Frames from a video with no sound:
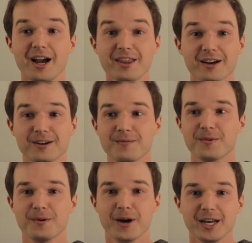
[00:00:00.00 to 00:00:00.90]
Hi there,
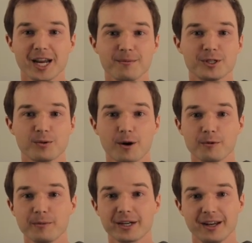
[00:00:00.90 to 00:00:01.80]
my name is
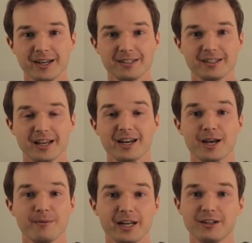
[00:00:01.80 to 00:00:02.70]
Robert McKnight, and
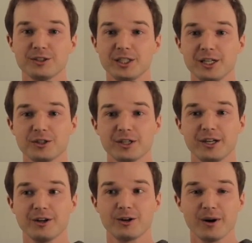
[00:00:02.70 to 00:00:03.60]
I'm an English teacher
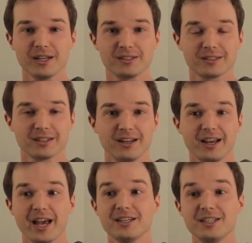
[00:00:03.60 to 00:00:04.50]
here at Quest,
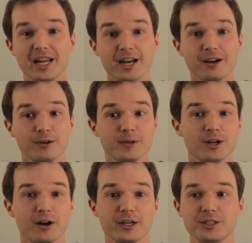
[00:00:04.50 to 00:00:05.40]
and today I'm going to be
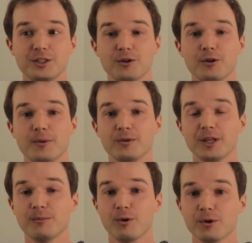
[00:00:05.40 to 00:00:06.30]
talking to you about the
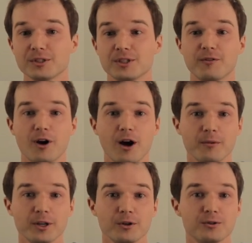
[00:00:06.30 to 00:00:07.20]
importance of
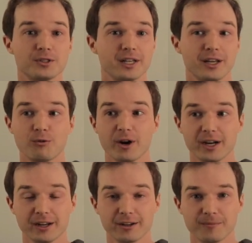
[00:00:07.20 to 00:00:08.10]
comma use in
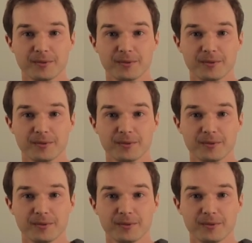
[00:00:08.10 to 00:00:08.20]
writing.